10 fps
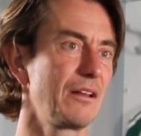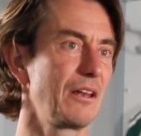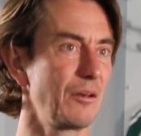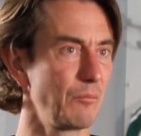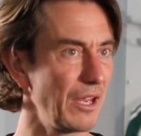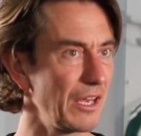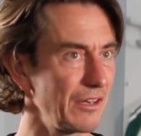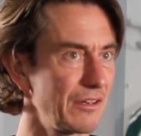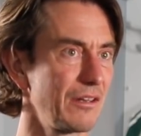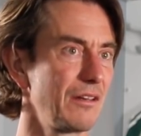Then make
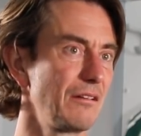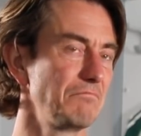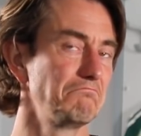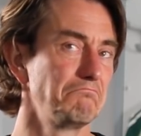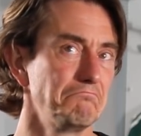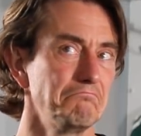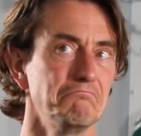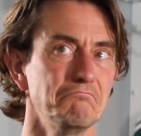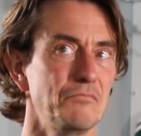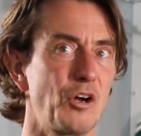it
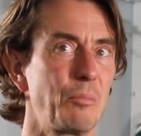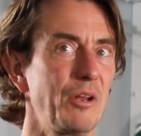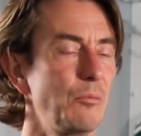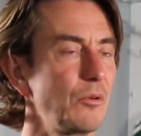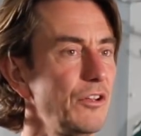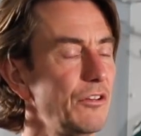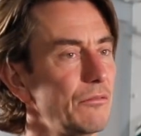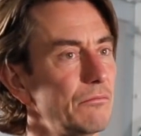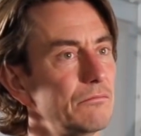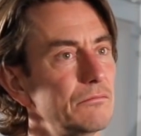unbelievable season.